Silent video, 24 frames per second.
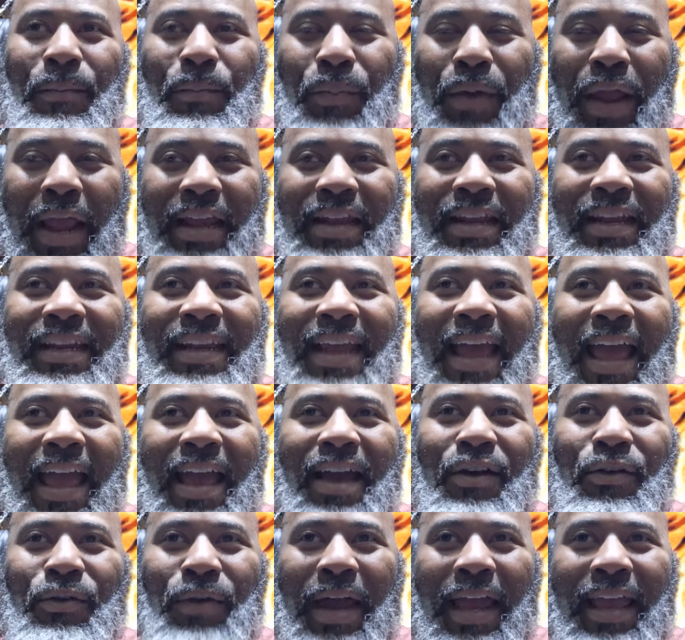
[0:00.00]
breaking it
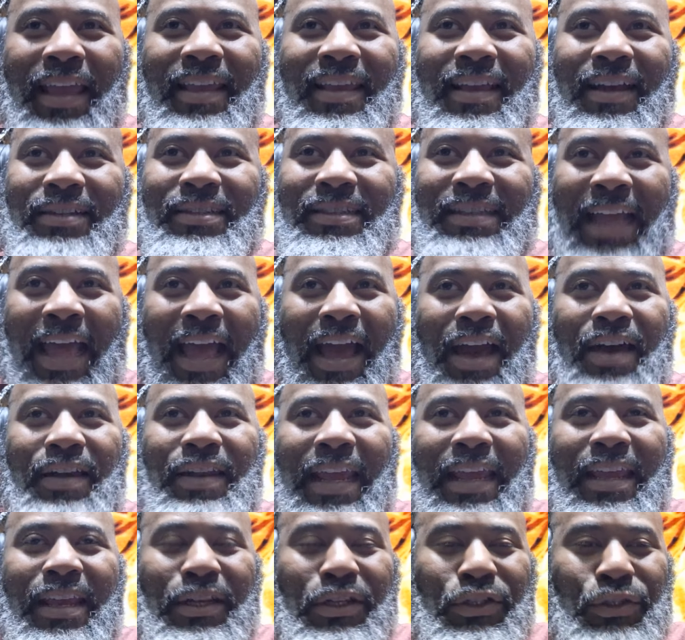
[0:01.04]
down, right? Because now
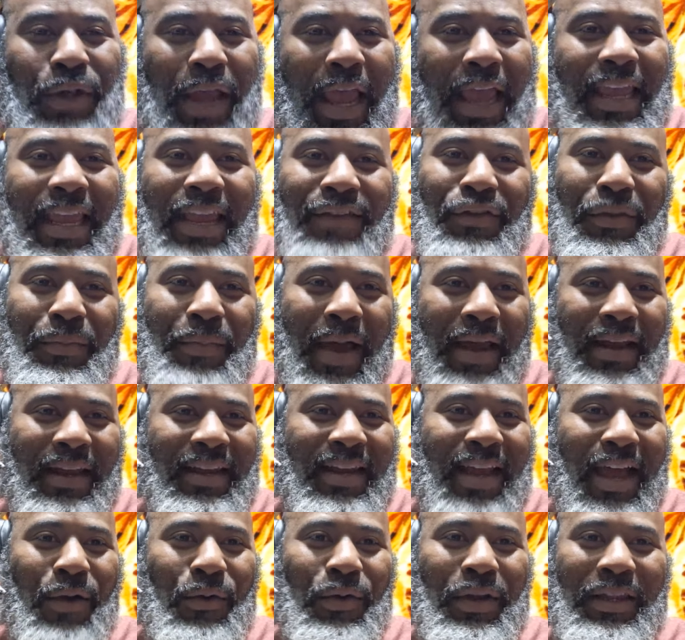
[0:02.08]
they can track everybody
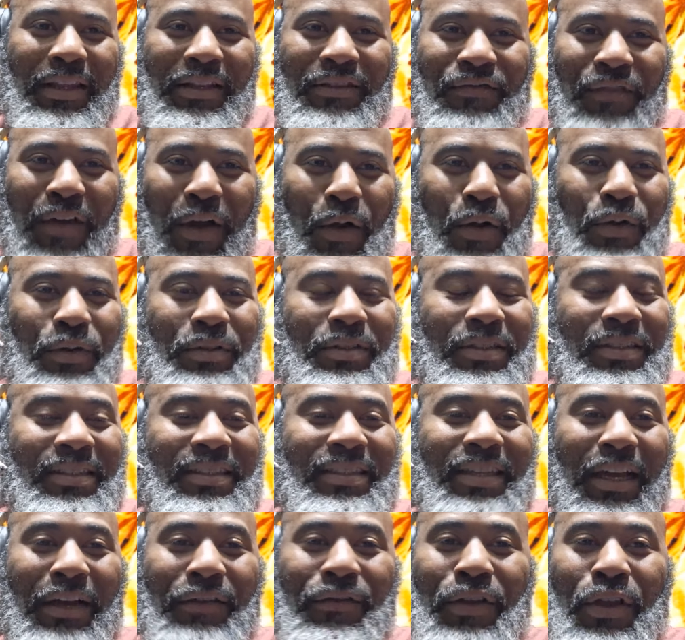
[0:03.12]
now with these phones and
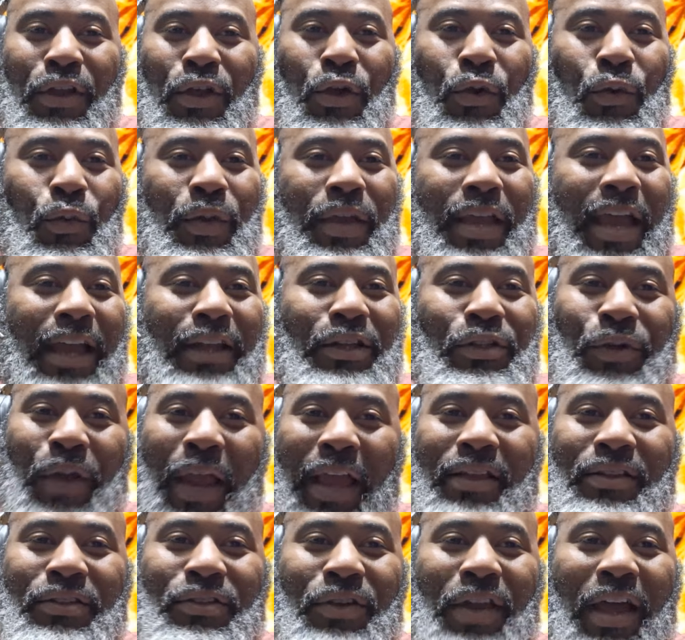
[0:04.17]
stuff. We got
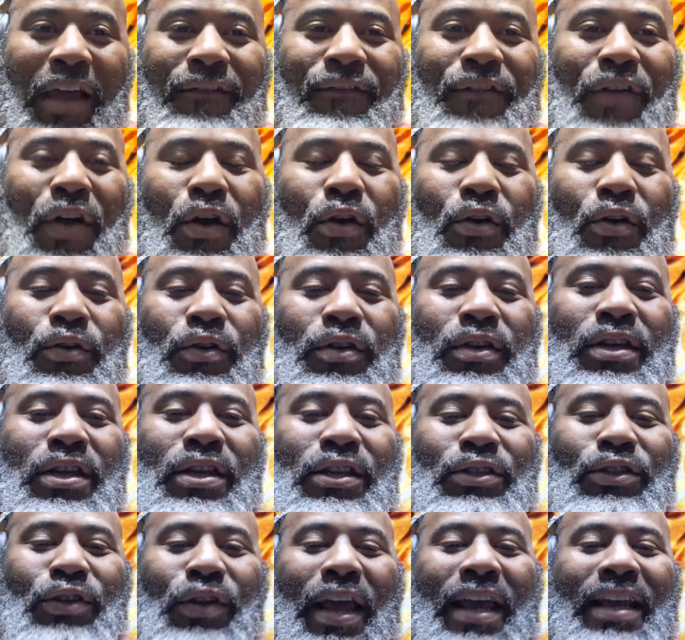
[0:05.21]
trackers on our phone.
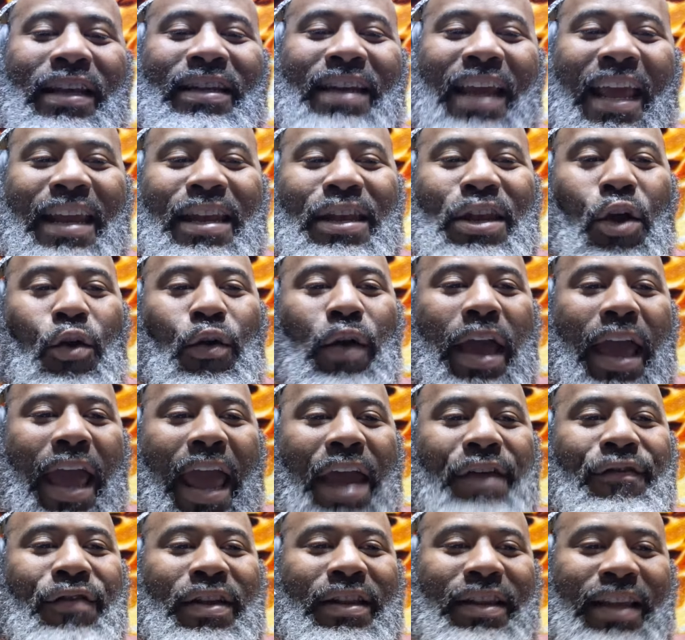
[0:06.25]
So they, they know
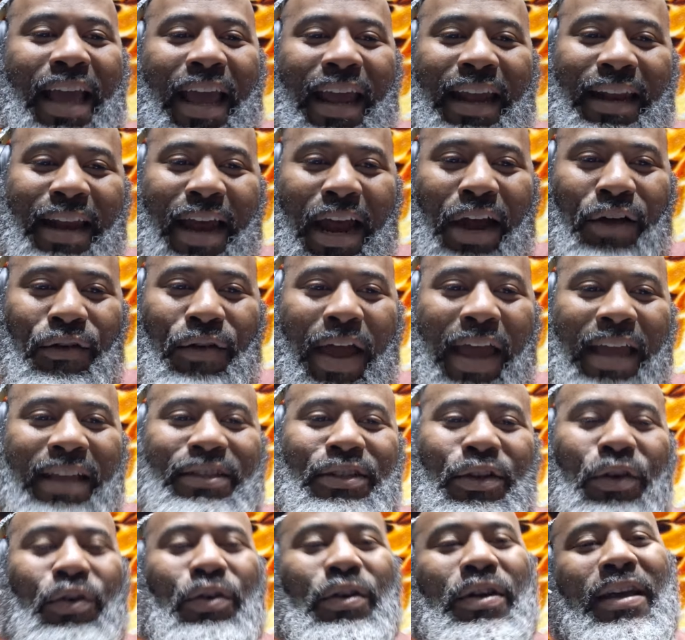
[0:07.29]
everything now, right?
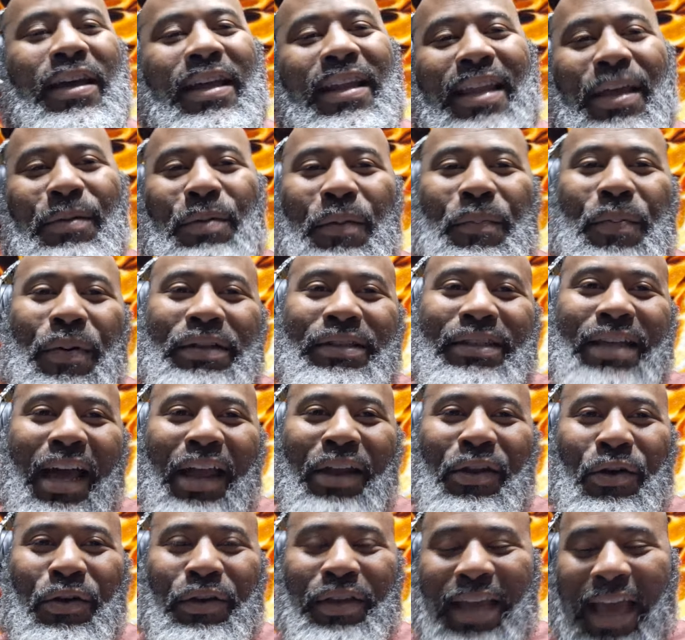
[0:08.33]
So let me put
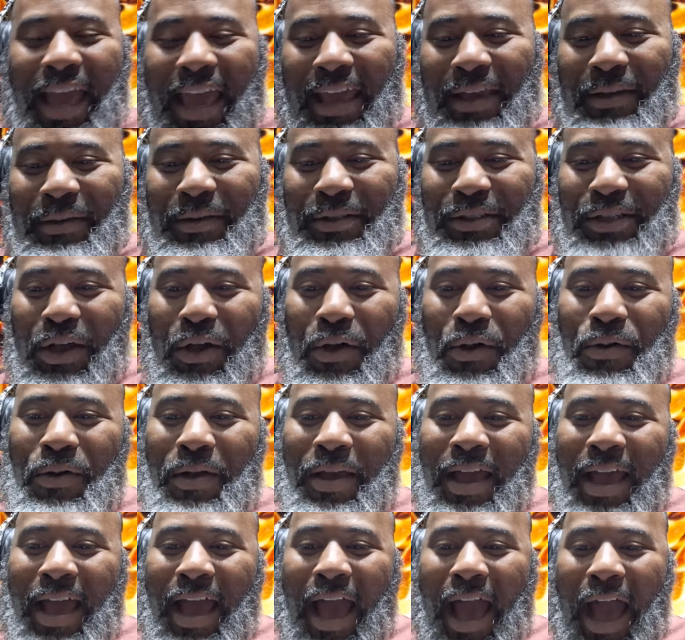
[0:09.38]
y'all on game. So
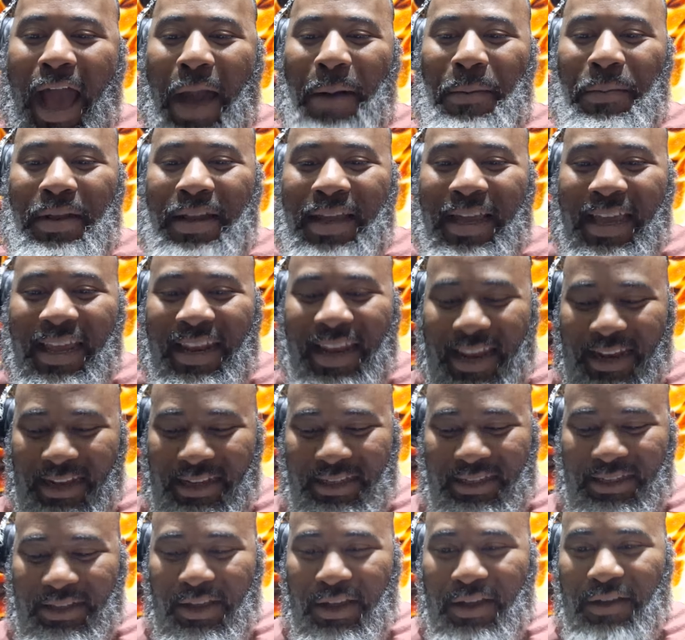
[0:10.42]
I'm looking at
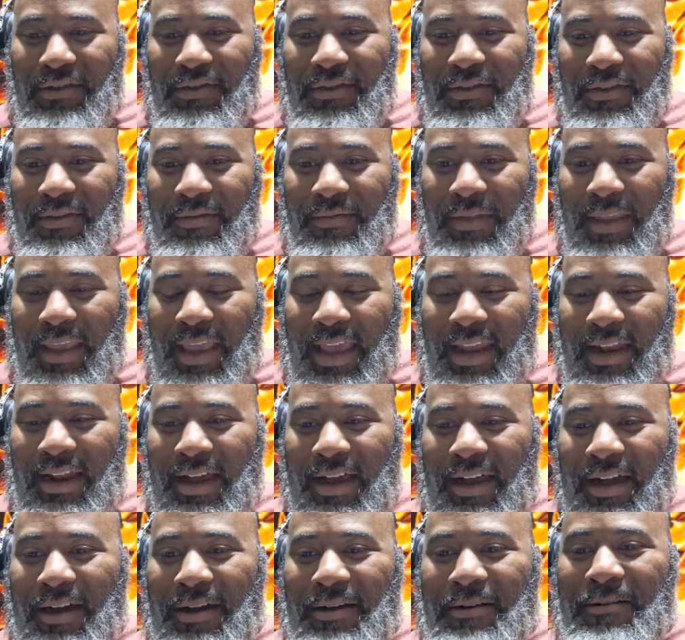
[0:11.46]
this stuff and
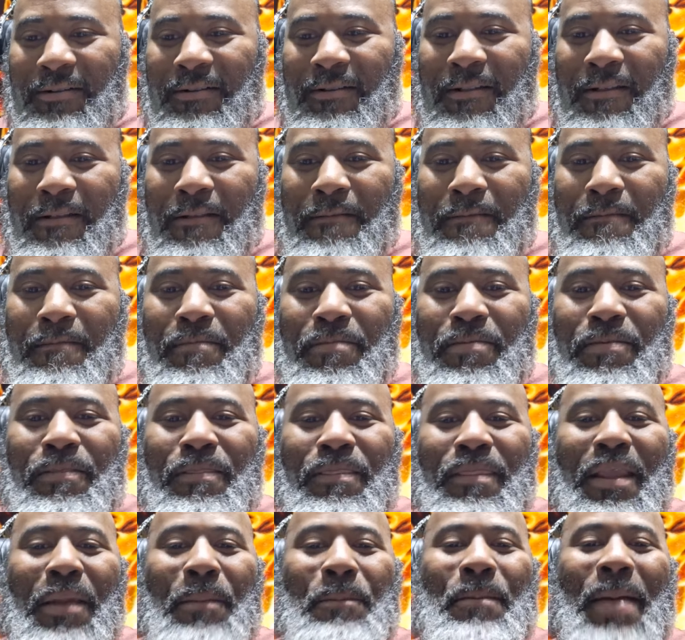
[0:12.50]
uh
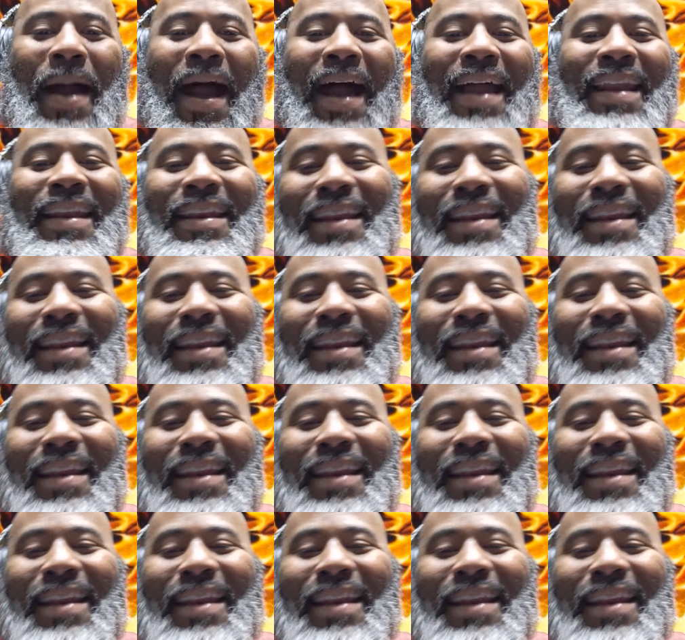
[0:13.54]
my